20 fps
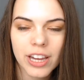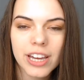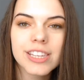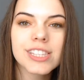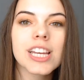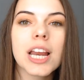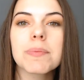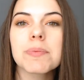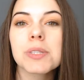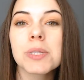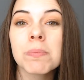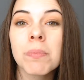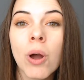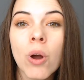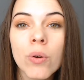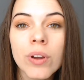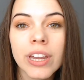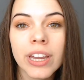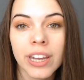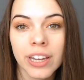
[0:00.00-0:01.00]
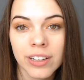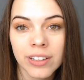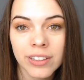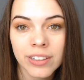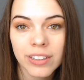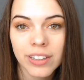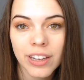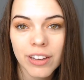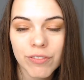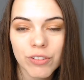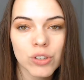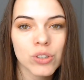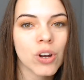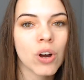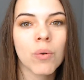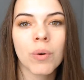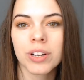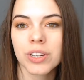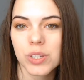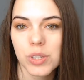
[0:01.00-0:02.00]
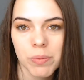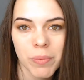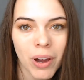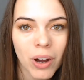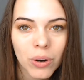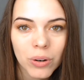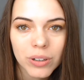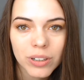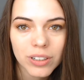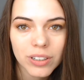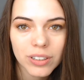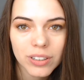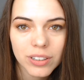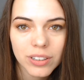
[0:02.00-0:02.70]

stop smoking if you don't want to smoke.